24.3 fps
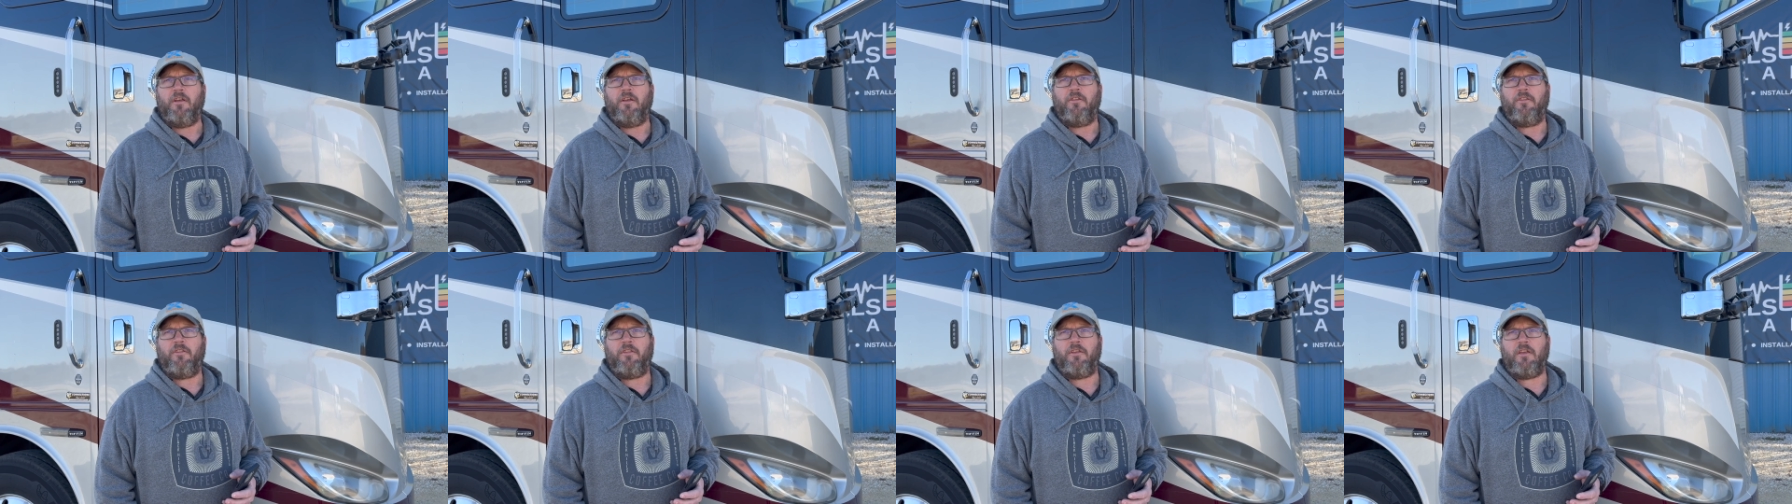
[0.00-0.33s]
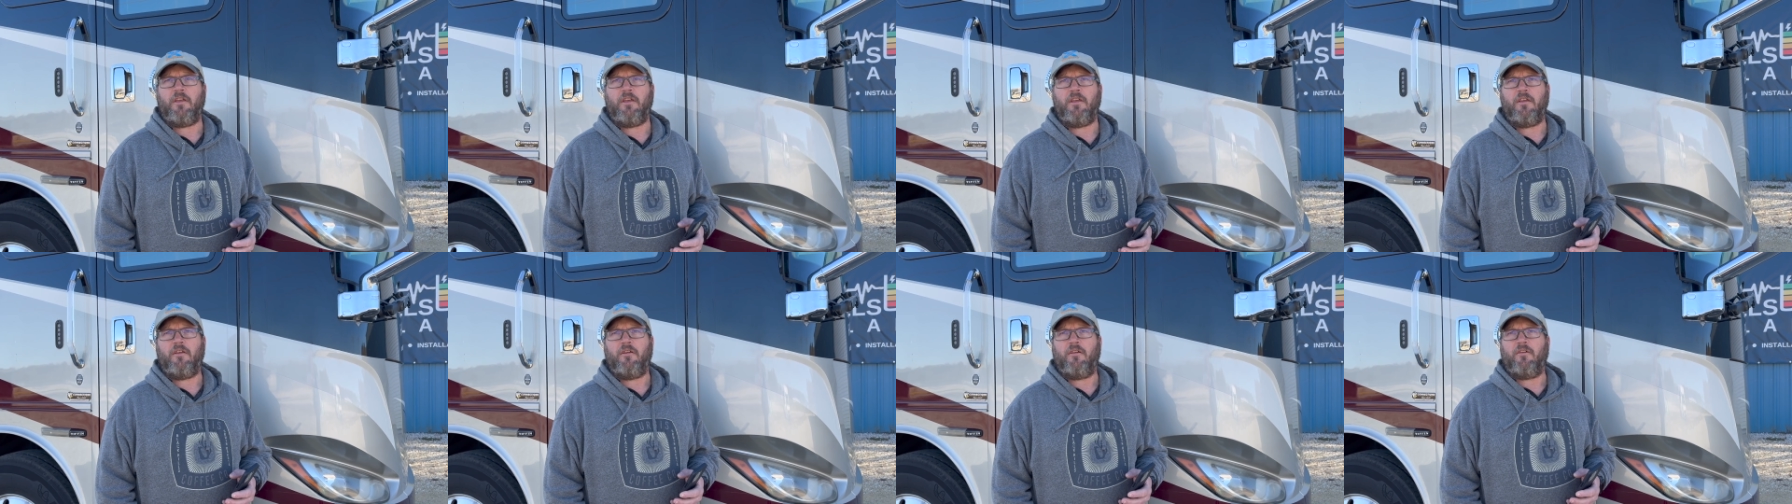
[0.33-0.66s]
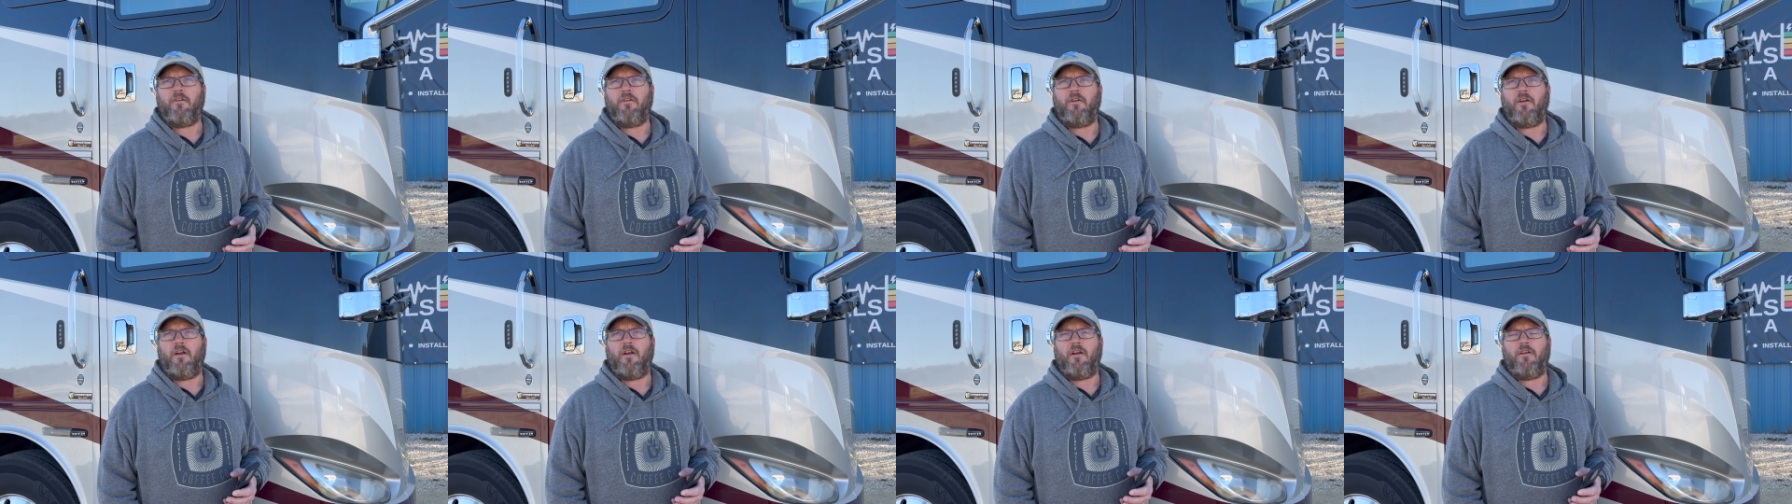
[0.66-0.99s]
the
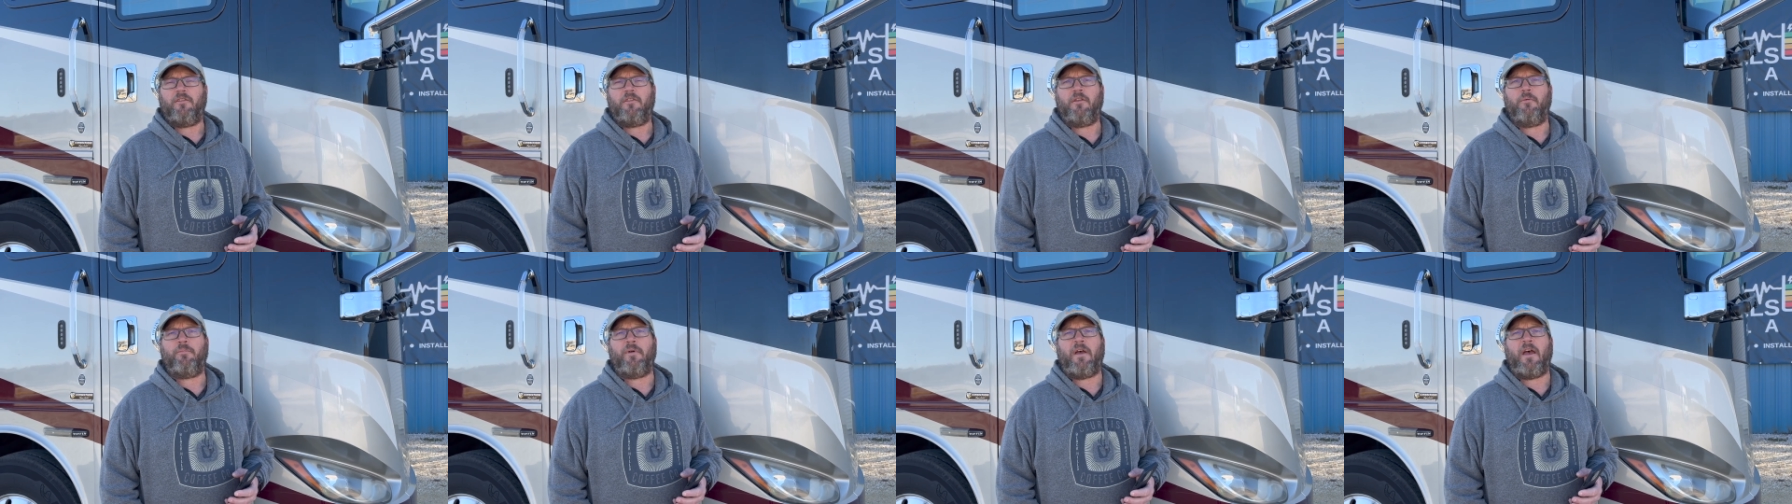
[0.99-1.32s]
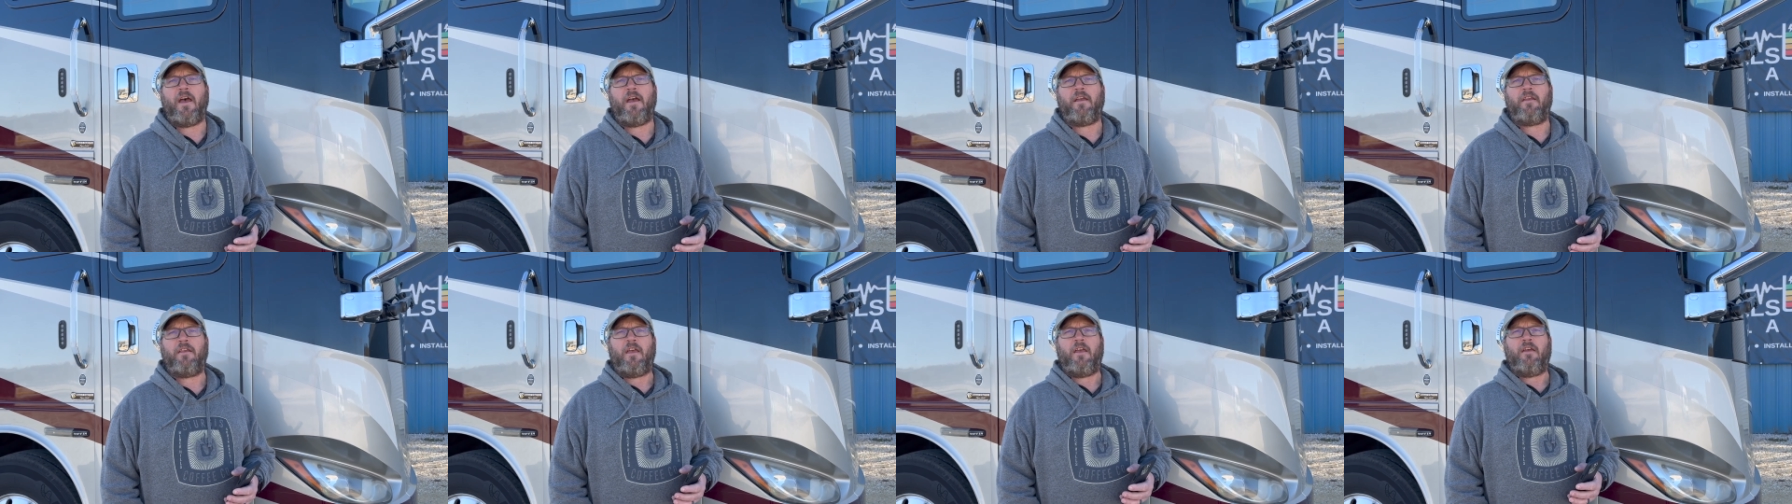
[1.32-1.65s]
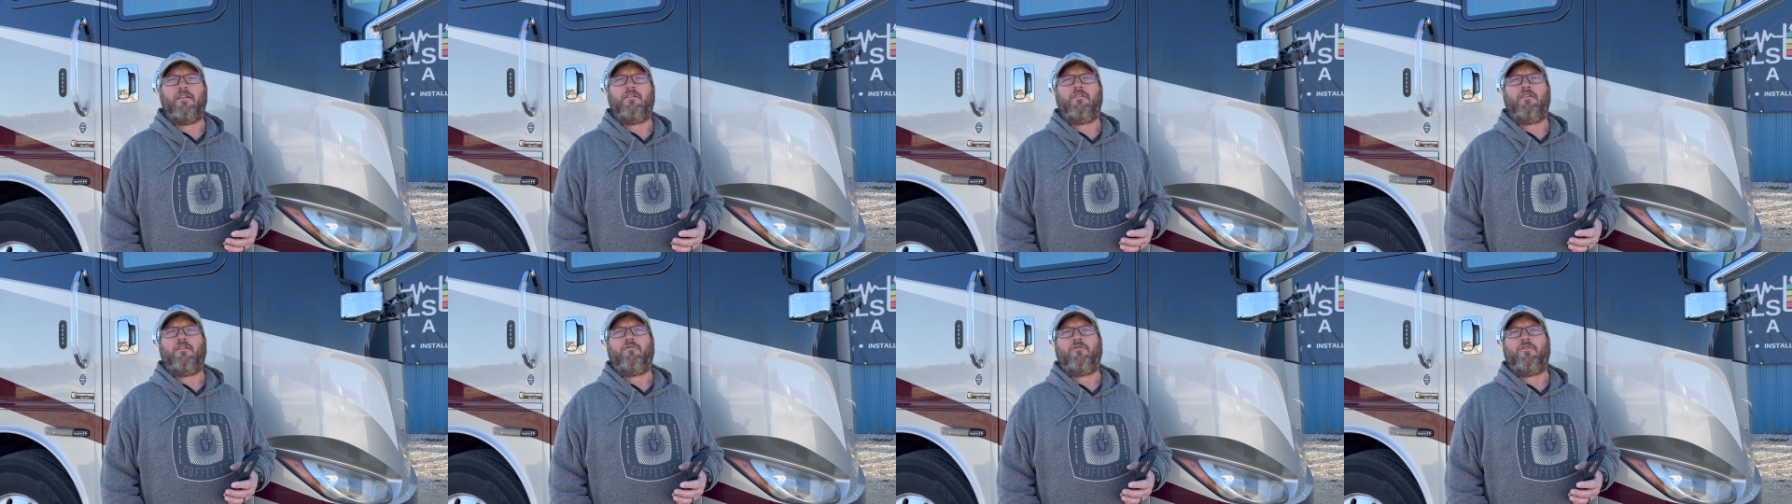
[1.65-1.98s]
uh, the back
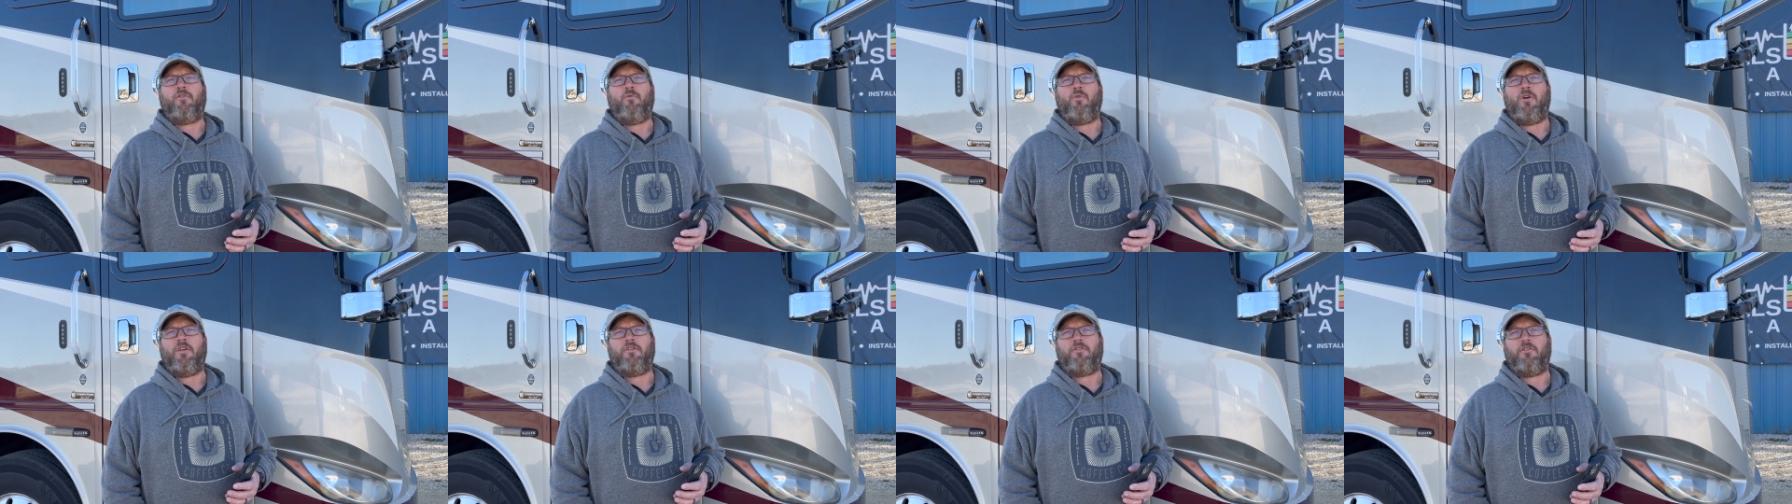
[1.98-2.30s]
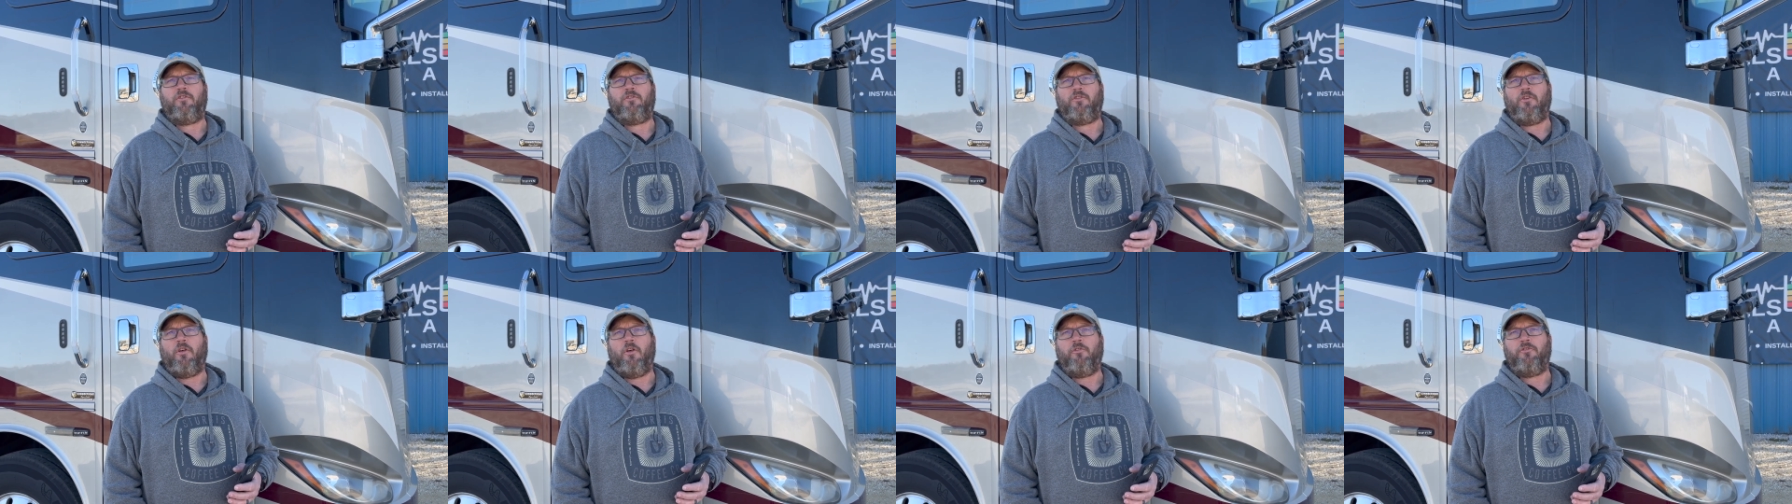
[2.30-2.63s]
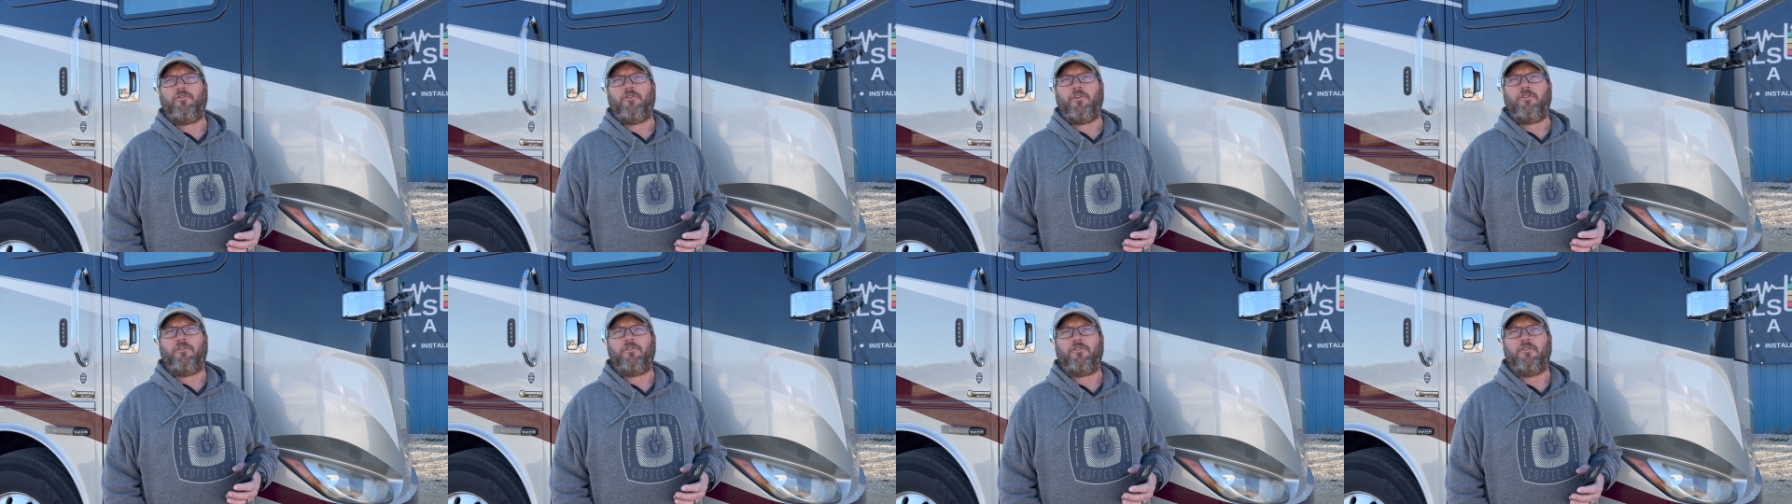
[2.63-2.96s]
end of the winter
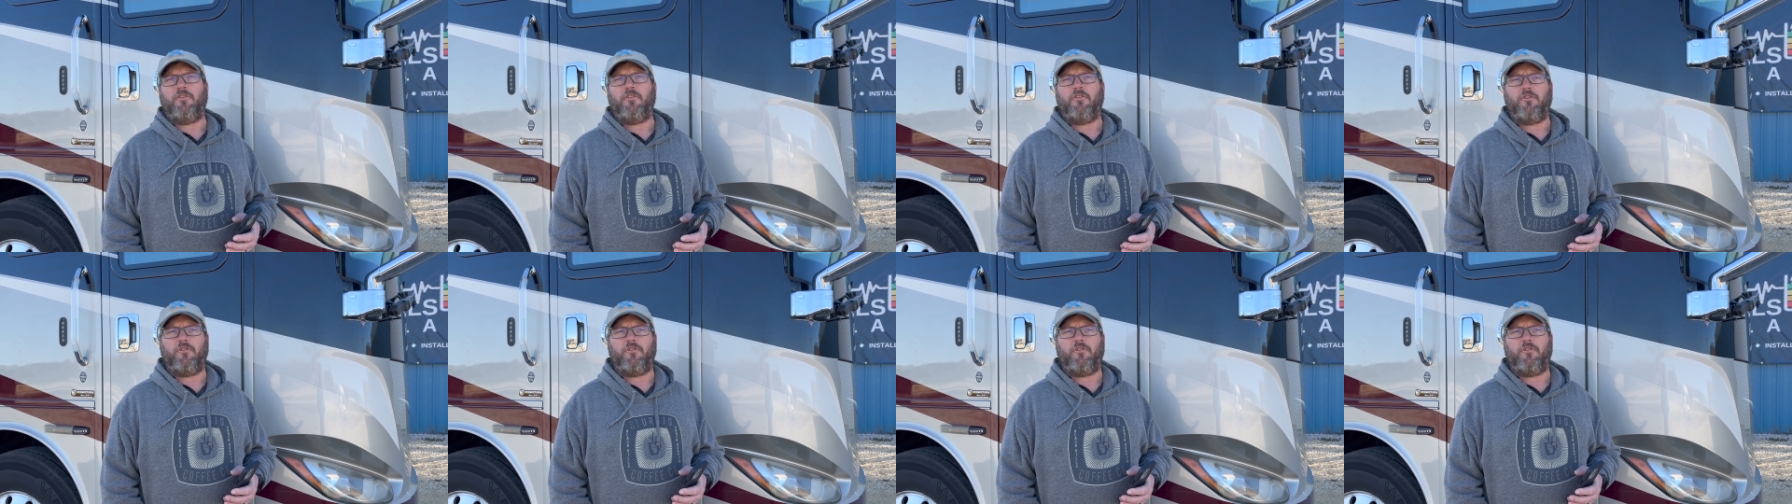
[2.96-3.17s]
solstice,